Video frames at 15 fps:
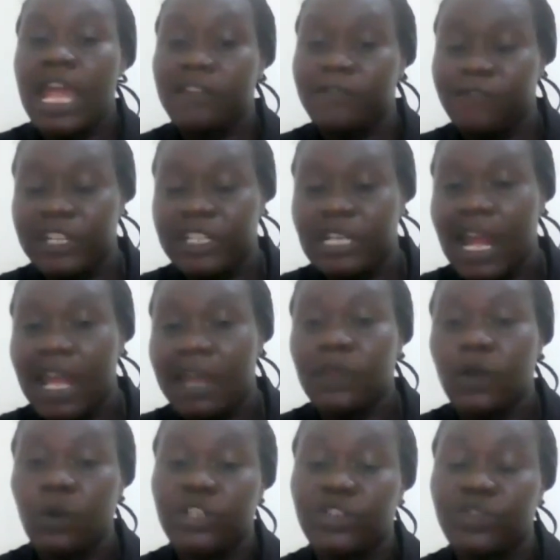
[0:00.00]
every time they
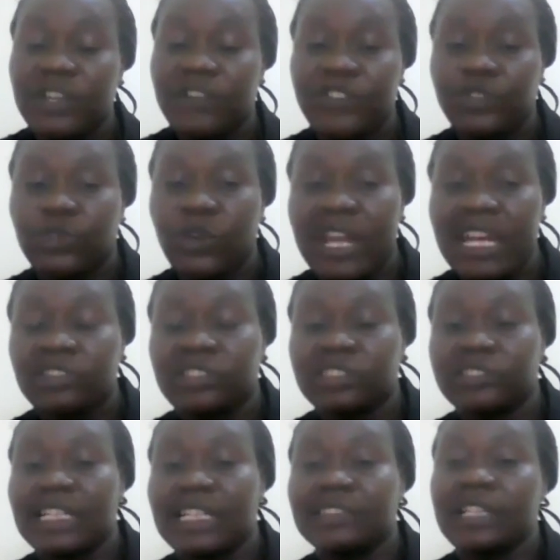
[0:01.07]
were doing physical
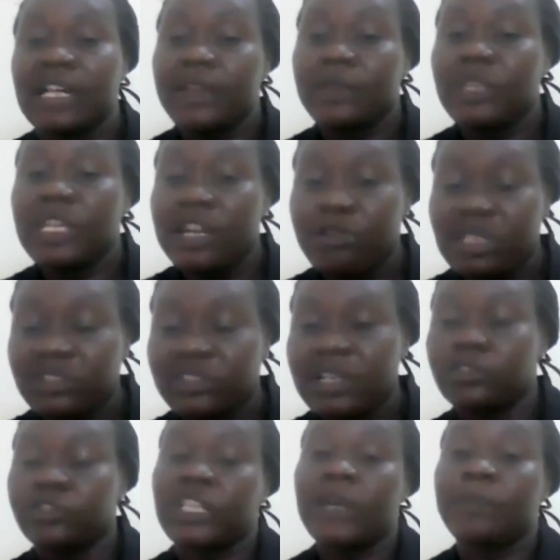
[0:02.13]
exercise, their
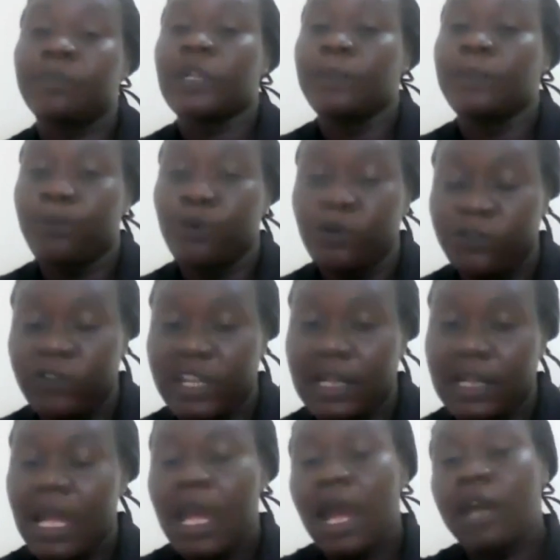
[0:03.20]
results kept
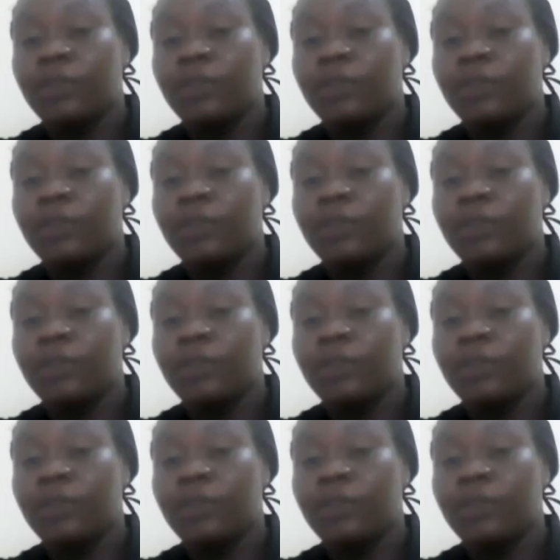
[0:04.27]
improving.